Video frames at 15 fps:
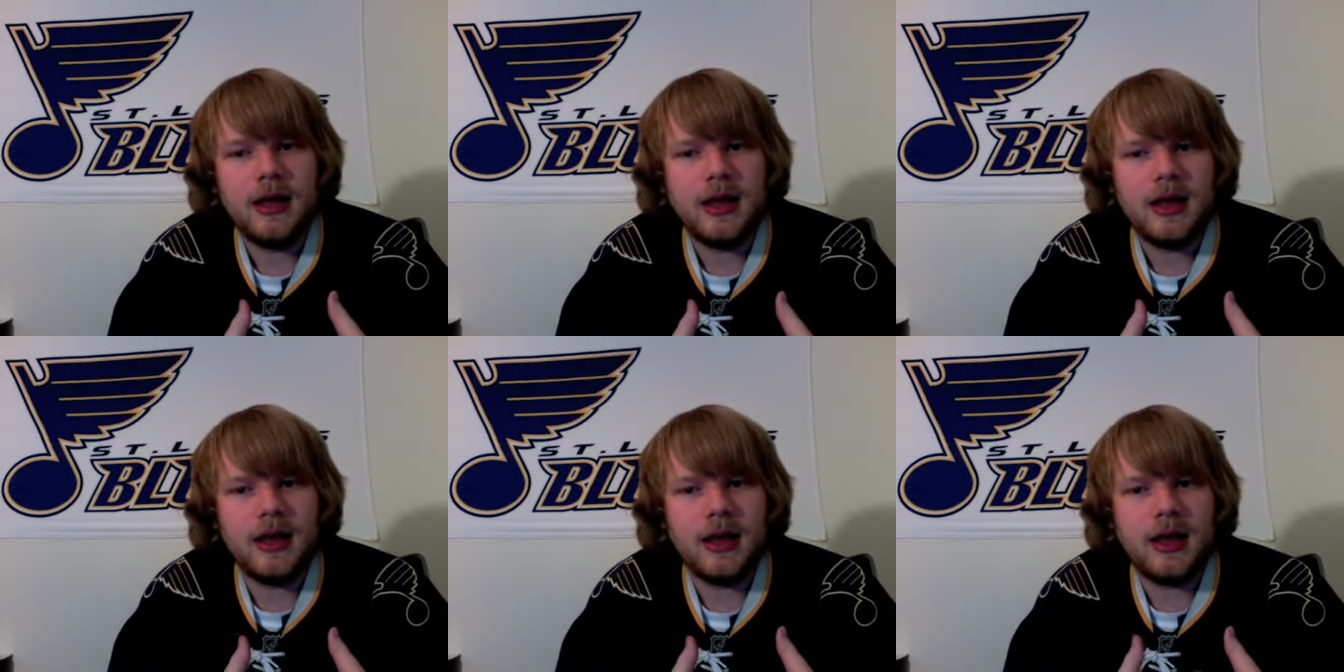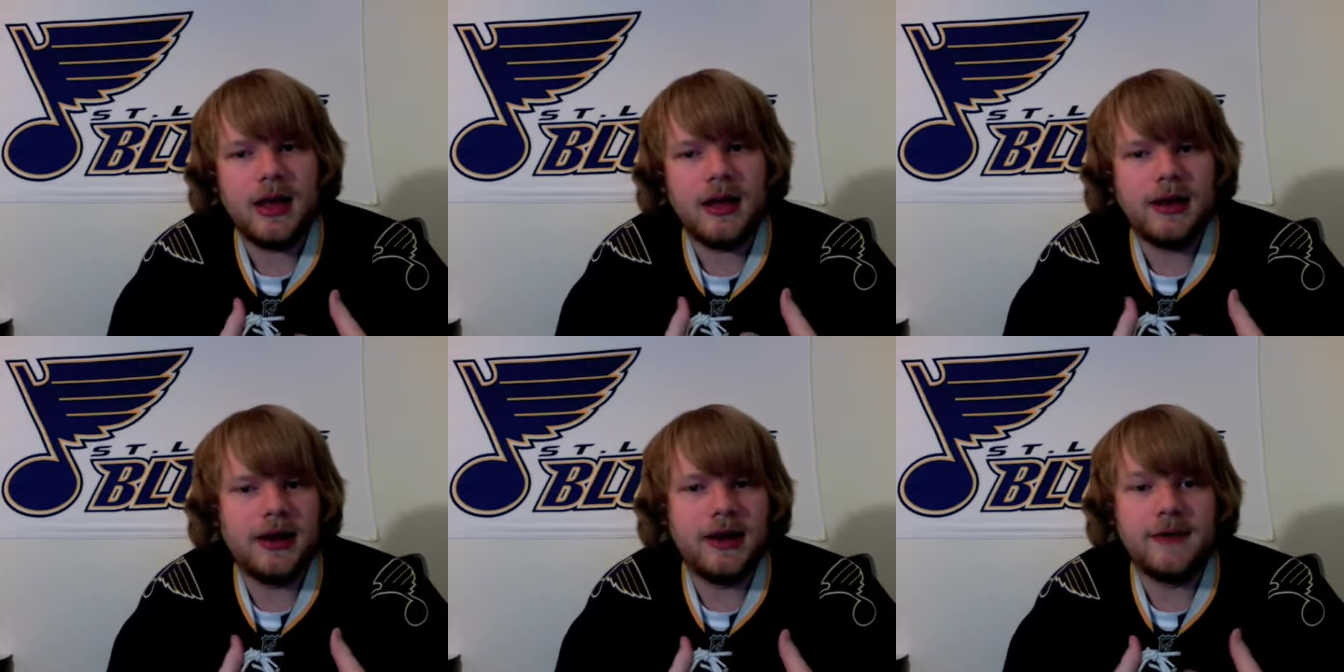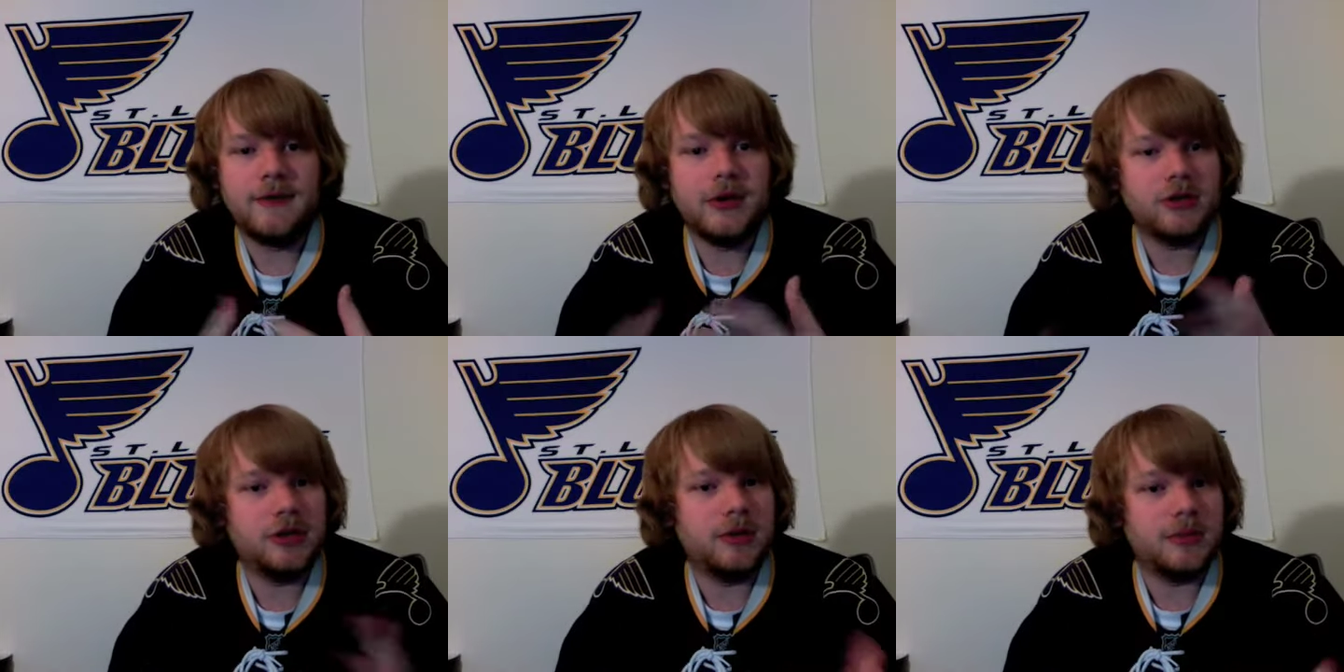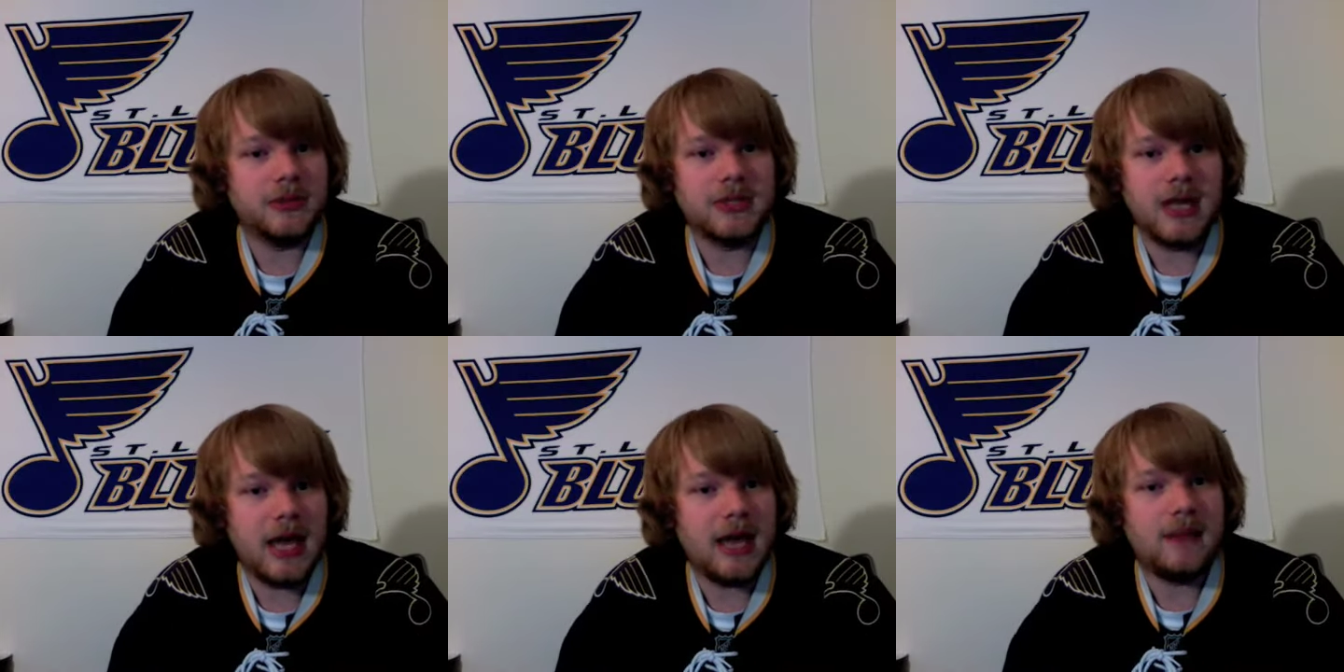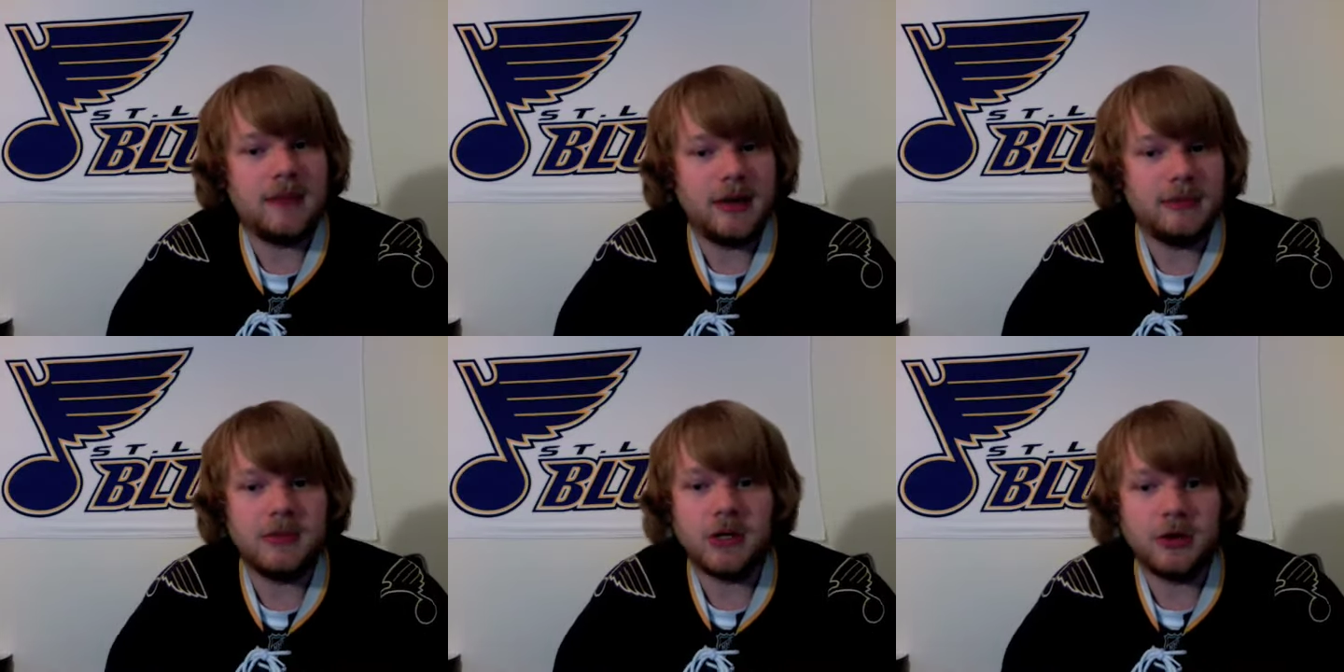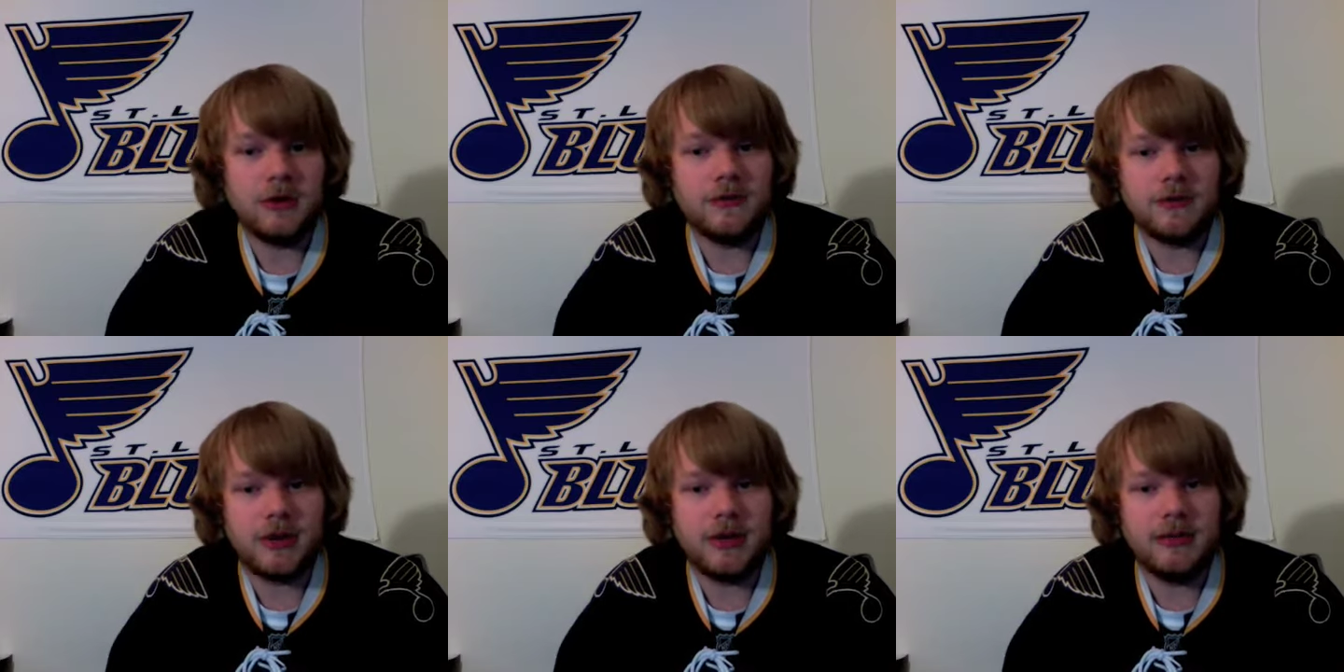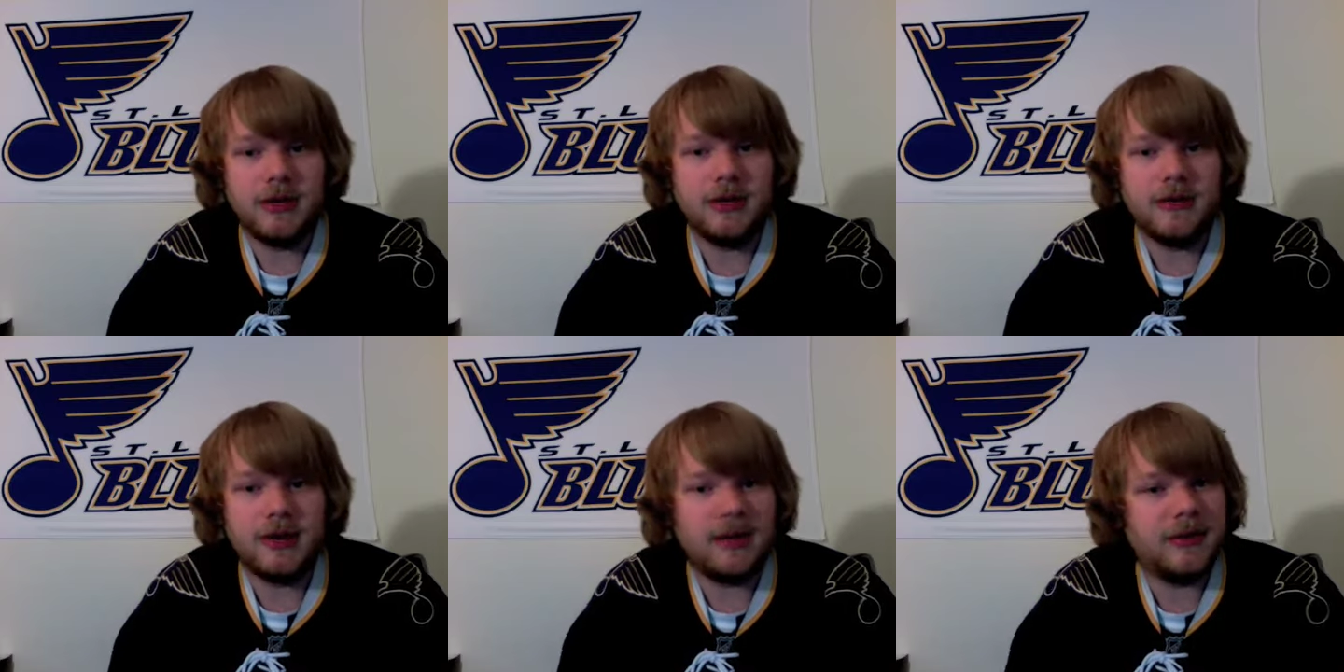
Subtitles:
and freshen up his game, that would be good for him anyway.